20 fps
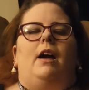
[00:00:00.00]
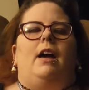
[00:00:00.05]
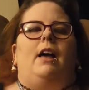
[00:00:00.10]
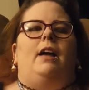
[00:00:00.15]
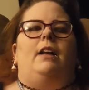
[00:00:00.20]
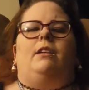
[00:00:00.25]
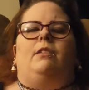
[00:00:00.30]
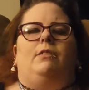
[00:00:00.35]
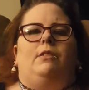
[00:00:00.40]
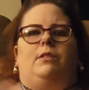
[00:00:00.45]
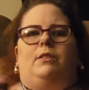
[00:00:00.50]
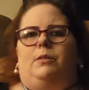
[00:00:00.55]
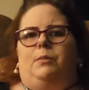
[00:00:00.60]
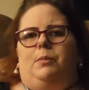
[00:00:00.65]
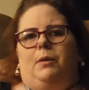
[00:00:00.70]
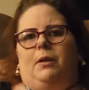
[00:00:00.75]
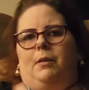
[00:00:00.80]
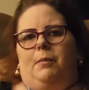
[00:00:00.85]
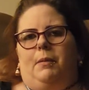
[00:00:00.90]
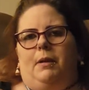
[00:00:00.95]
I don't always
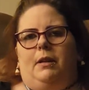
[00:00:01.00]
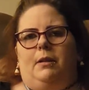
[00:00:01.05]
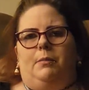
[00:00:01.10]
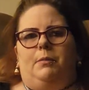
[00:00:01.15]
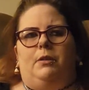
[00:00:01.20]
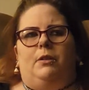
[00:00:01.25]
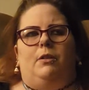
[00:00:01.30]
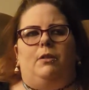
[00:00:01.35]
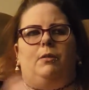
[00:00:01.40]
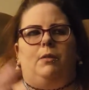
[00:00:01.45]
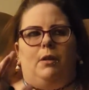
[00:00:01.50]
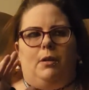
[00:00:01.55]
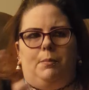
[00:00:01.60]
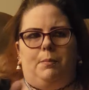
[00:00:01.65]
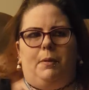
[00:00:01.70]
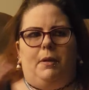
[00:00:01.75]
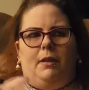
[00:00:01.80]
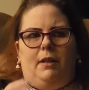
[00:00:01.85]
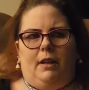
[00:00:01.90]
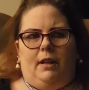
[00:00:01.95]
put on makeup to go to work,
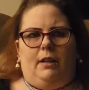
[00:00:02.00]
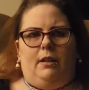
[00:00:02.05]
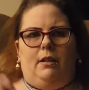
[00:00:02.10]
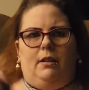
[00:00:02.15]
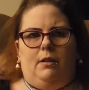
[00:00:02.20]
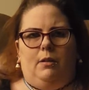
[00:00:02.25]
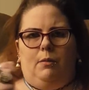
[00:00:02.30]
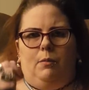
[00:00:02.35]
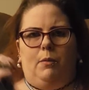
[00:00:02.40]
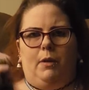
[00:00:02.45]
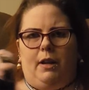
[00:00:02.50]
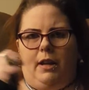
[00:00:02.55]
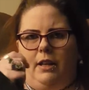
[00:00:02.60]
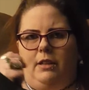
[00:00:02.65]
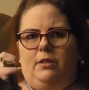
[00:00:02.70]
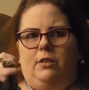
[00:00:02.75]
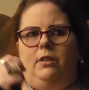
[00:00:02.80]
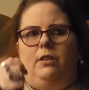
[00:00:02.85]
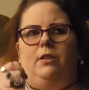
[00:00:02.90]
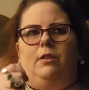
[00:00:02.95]
but like when I
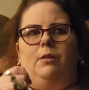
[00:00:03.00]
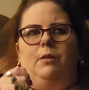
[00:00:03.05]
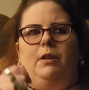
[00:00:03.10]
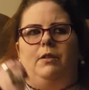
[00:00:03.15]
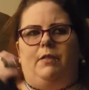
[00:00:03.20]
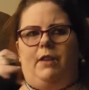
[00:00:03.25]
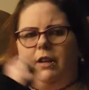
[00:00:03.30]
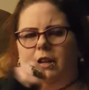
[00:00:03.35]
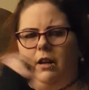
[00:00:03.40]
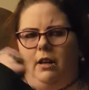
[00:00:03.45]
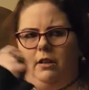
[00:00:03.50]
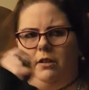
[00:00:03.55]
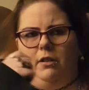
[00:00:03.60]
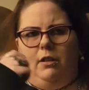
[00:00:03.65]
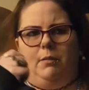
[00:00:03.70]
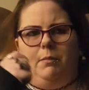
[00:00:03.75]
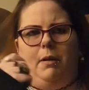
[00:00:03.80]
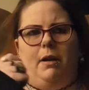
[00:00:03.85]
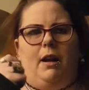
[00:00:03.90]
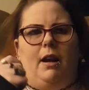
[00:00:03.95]
do, if I color
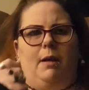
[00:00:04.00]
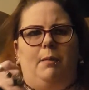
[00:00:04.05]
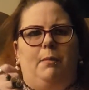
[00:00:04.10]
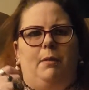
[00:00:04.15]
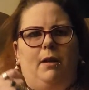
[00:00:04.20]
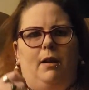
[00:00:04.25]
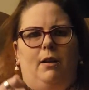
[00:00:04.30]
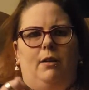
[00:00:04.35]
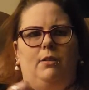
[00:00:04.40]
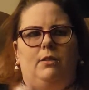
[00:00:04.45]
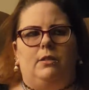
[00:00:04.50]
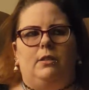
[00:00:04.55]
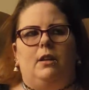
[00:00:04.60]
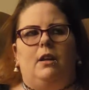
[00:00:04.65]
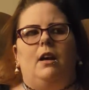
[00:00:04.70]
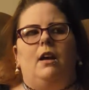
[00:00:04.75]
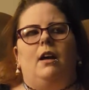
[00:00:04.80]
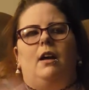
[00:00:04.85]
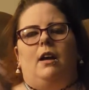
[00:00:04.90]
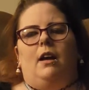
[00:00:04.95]
in my eyebrows,
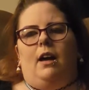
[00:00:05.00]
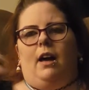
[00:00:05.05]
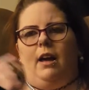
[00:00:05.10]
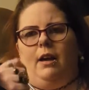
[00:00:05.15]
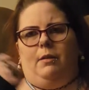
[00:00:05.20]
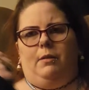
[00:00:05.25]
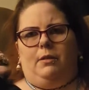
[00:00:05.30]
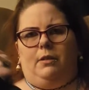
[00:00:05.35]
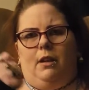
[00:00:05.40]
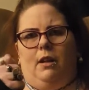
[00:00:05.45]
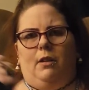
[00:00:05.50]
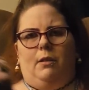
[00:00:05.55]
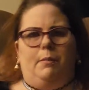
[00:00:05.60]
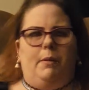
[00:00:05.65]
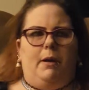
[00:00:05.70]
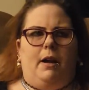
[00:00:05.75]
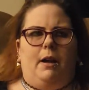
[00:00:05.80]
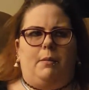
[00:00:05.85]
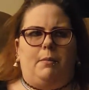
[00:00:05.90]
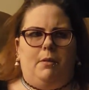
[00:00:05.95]
I would color
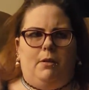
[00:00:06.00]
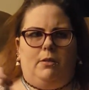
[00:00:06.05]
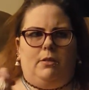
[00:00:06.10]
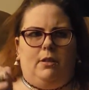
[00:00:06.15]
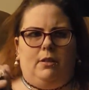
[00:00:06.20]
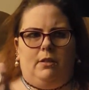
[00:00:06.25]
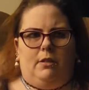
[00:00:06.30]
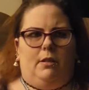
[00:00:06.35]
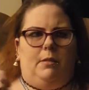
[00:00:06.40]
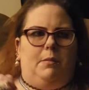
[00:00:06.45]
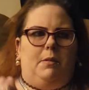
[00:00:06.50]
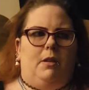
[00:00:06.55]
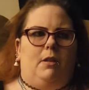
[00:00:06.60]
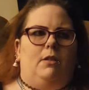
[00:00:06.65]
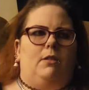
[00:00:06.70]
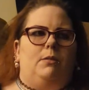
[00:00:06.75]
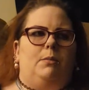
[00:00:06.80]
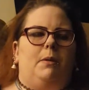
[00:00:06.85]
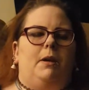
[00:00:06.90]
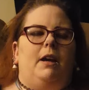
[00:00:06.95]
my eyebrows in the same color
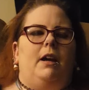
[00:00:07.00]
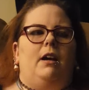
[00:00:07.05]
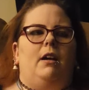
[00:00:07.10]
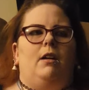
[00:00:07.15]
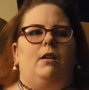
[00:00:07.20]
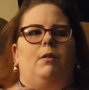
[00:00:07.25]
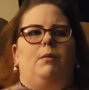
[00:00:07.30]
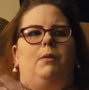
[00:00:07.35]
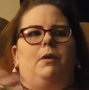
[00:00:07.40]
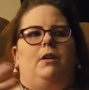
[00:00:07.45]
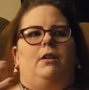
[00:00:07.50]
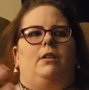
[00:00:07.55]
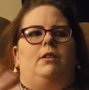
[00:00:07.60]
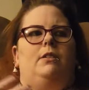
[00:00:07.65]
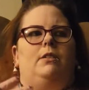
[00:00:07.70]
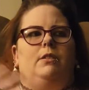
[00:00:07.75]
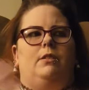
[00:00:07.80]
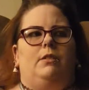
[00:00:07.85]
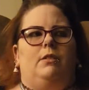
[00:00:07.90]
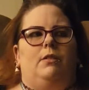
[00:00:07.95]
as my hair, whereas